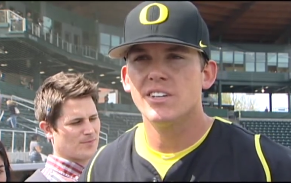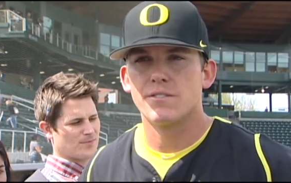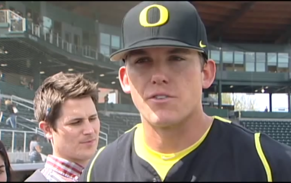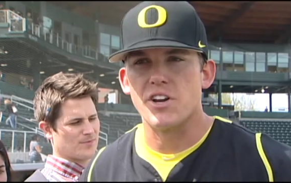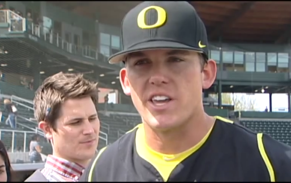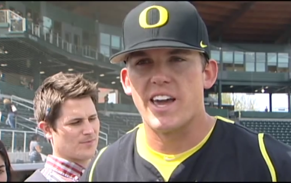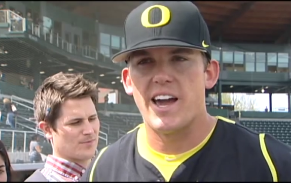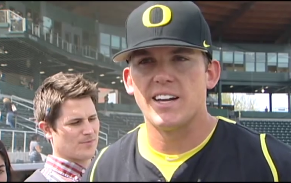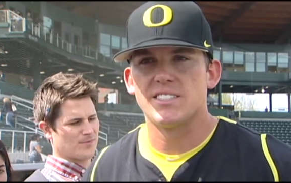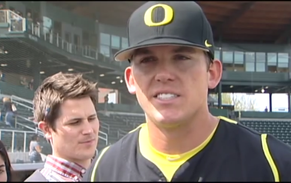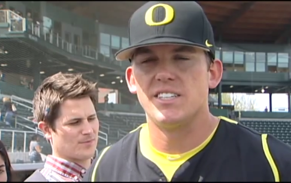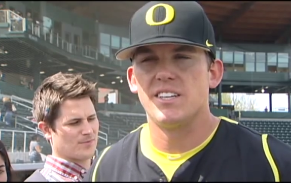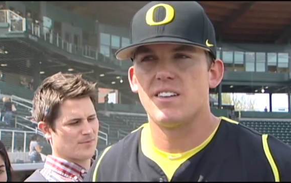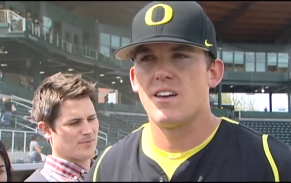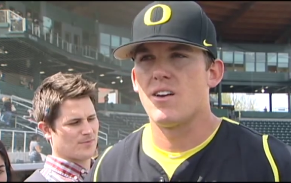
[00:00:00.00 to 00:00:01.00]
Speaker 1: Freak
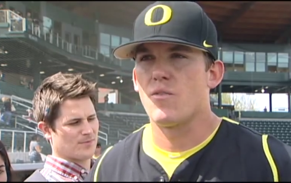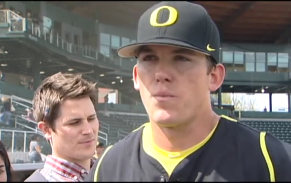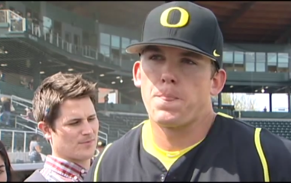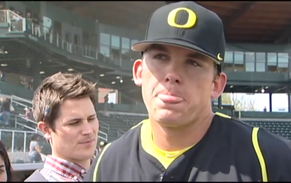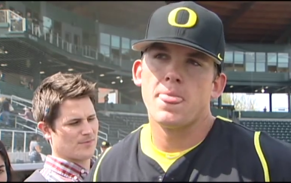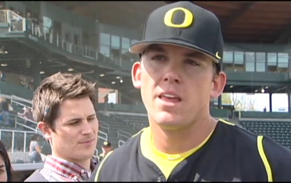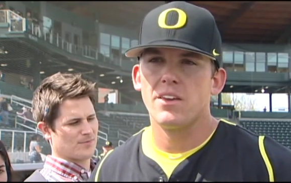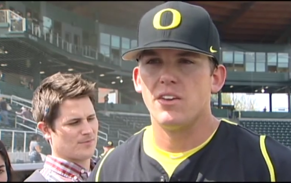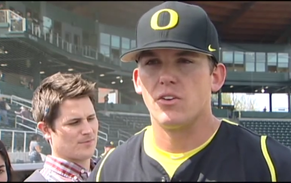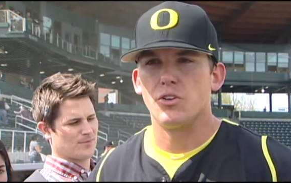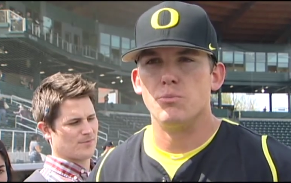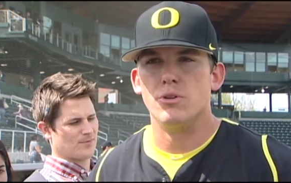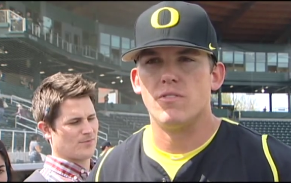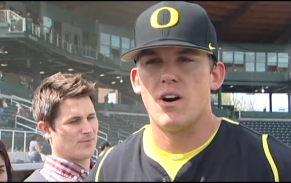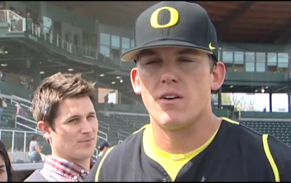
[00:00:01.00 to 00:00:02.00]
accident. Um, you know
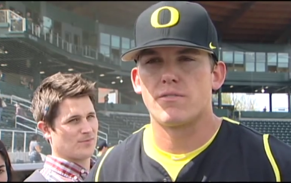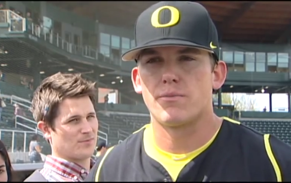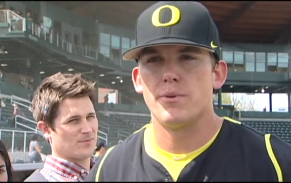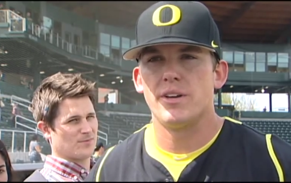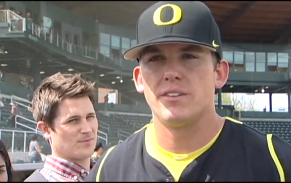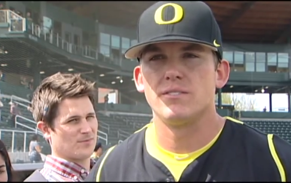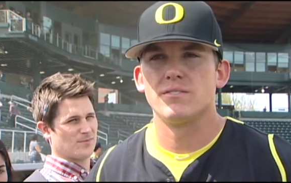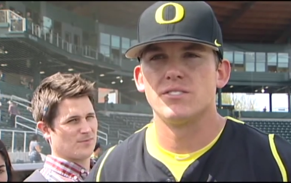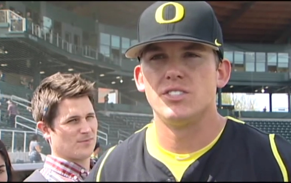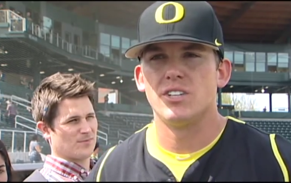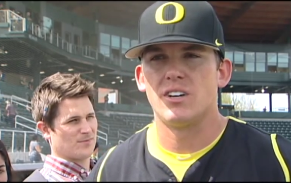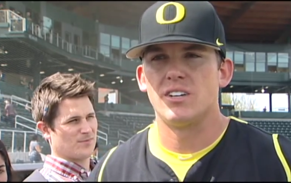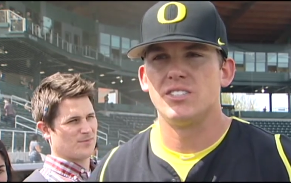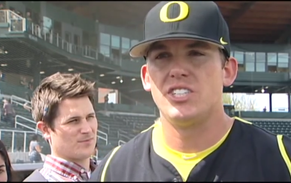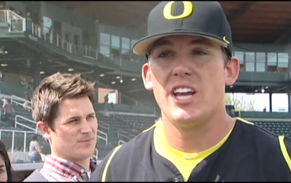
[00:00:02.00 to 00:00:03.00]
you move on from it. And
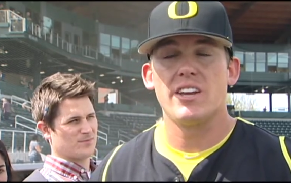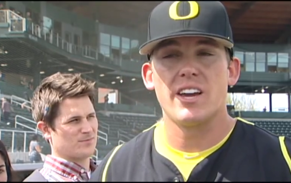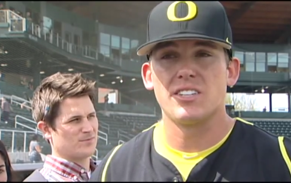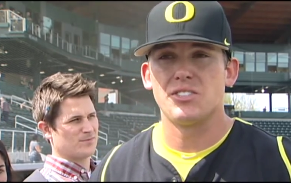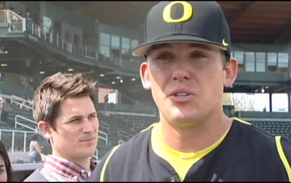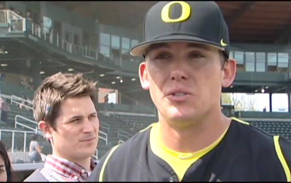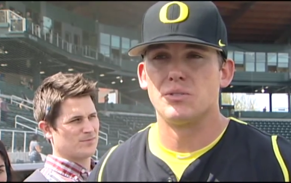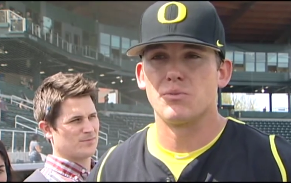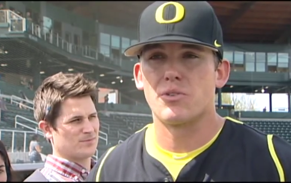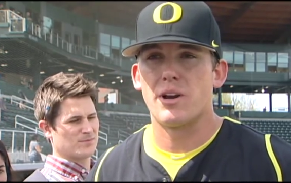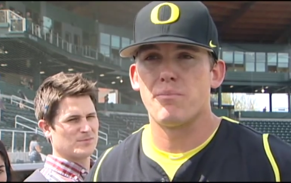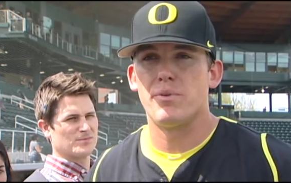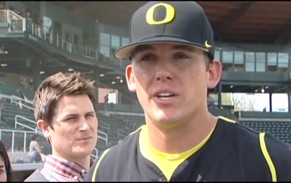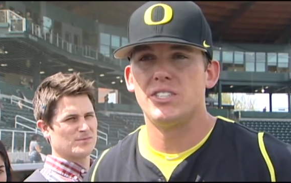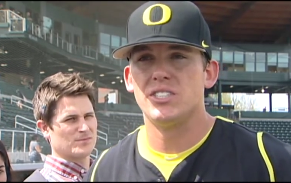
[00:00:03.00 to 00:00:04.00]
uh, Jake executed some
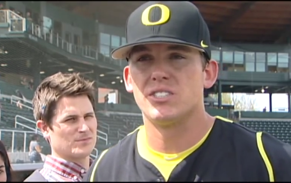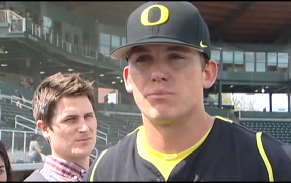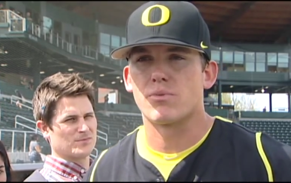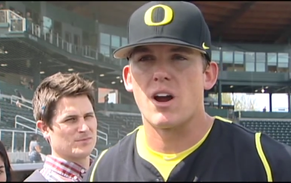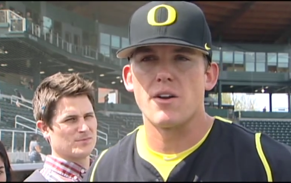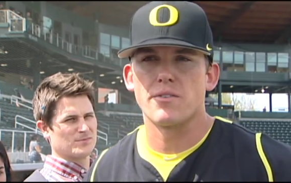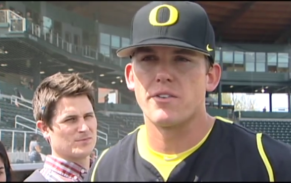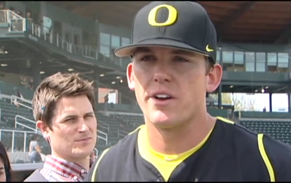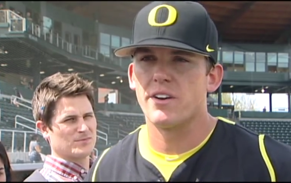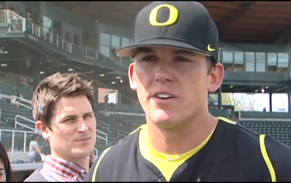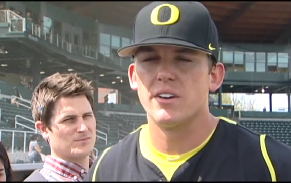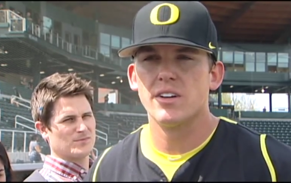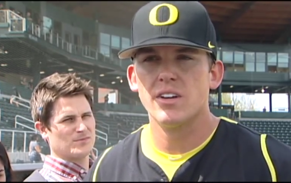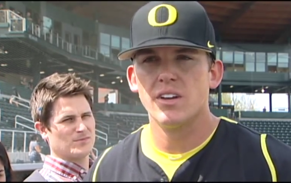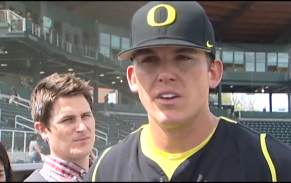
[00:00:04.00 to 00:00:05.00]
great pitches, and Brian
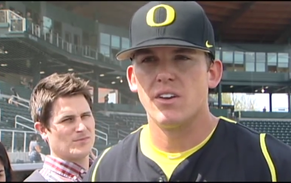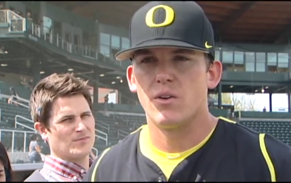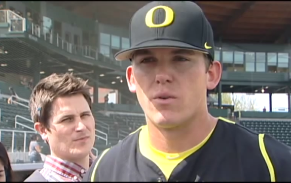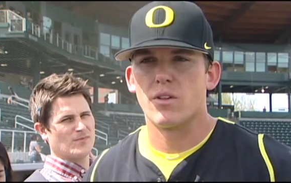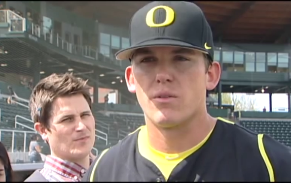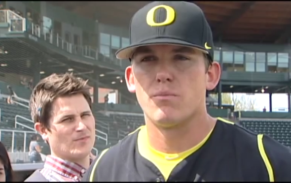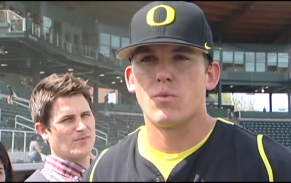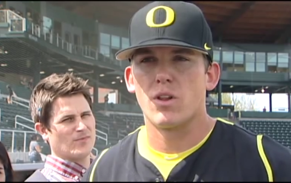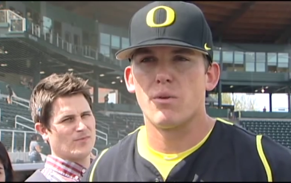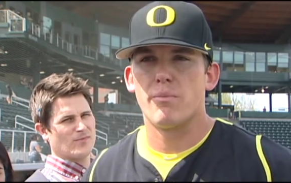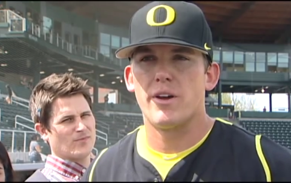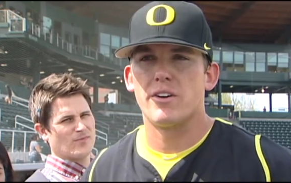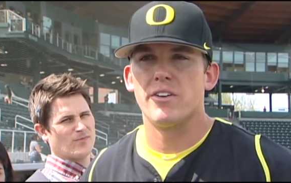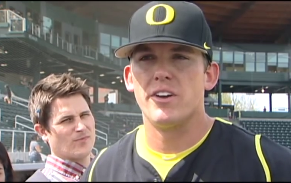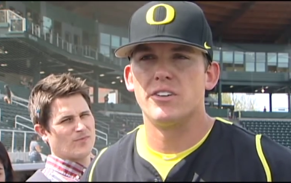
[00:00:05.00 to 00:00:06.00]
Ragira, you know, one of the one of the
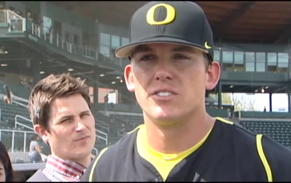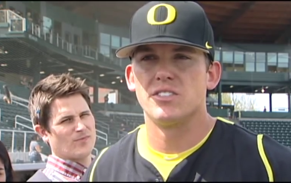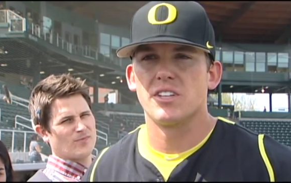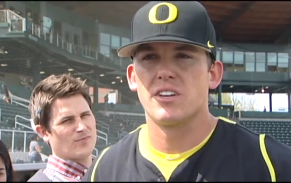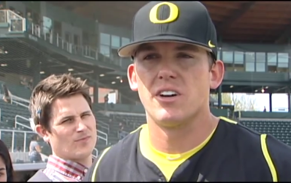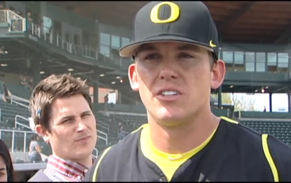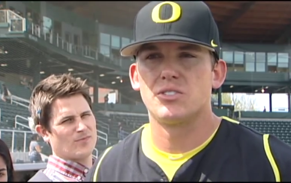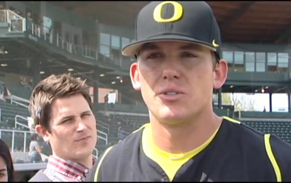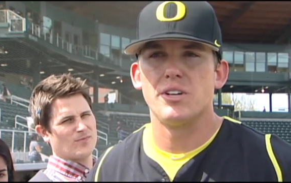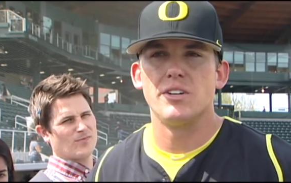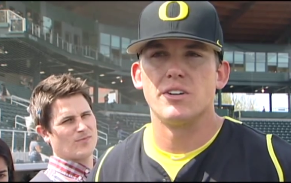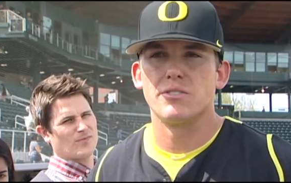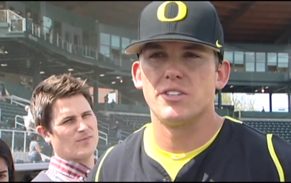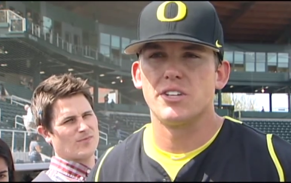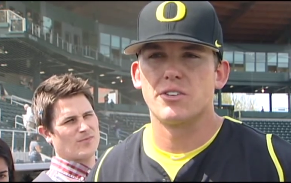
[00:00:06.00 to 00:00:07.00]
better hitters in the country, you
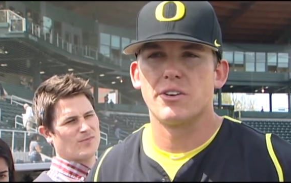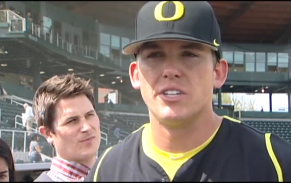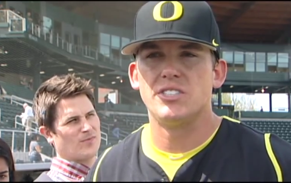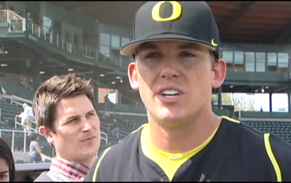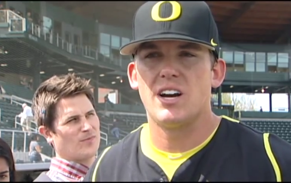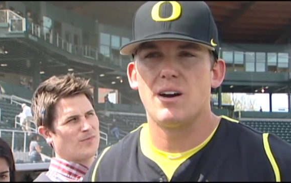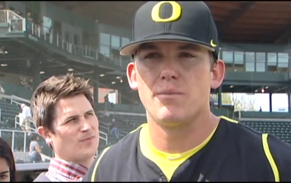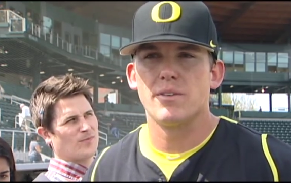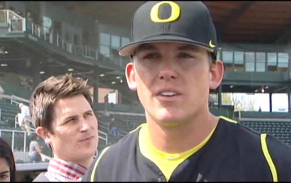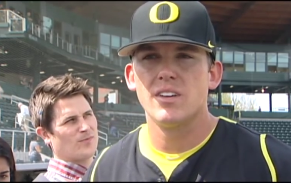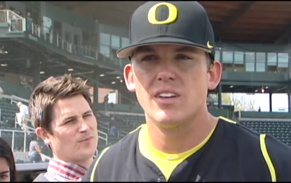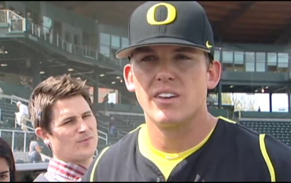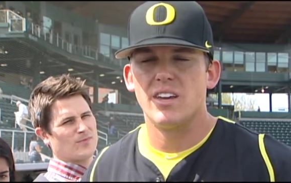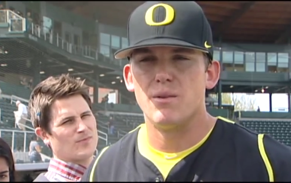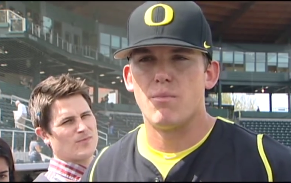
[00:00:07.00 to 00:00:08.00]
know, did a great job
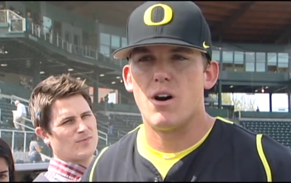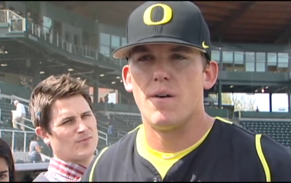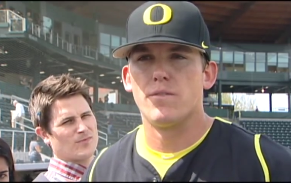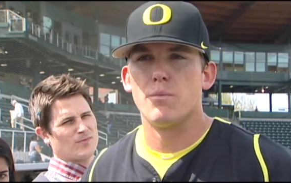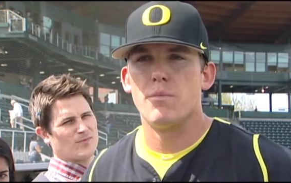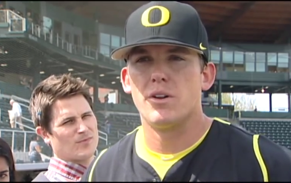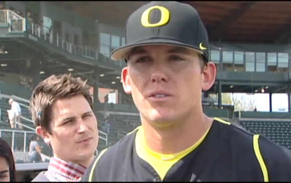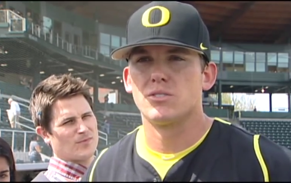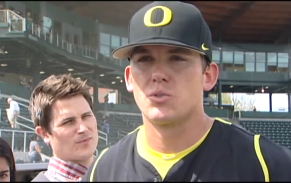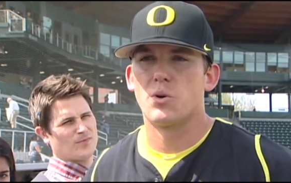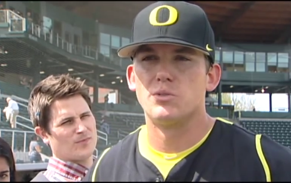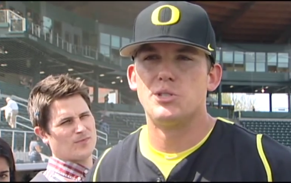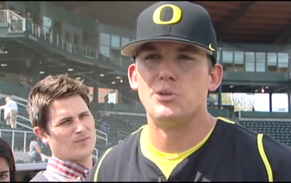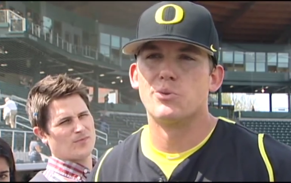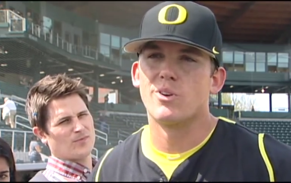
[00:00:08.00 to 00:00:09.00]
in the ball up the middle,
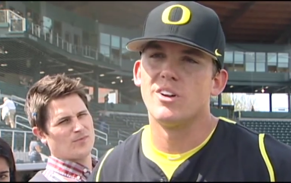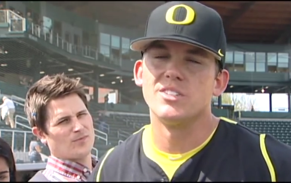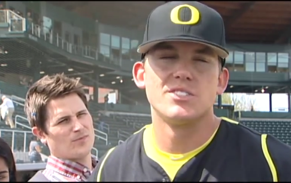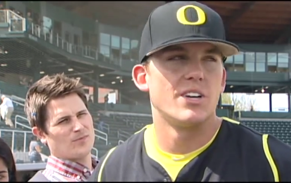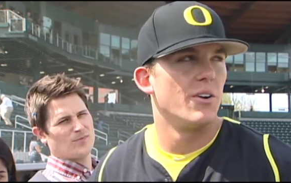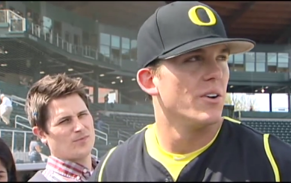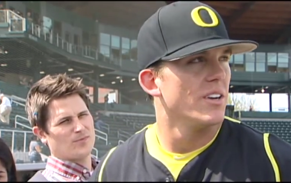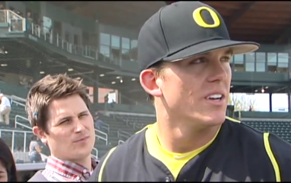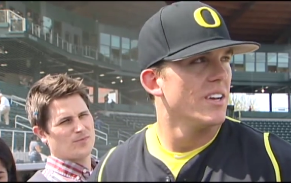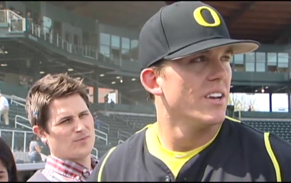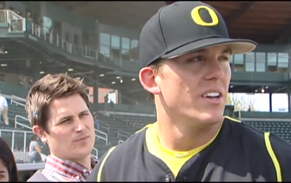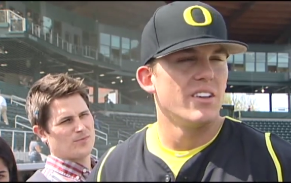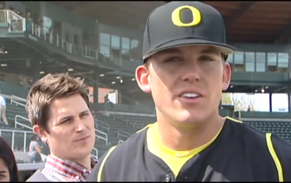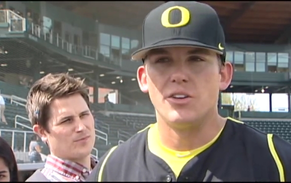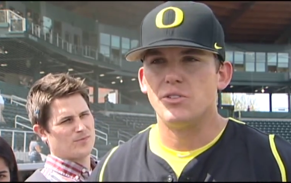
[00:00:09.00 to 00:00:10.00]
scored two runs. So you, know, you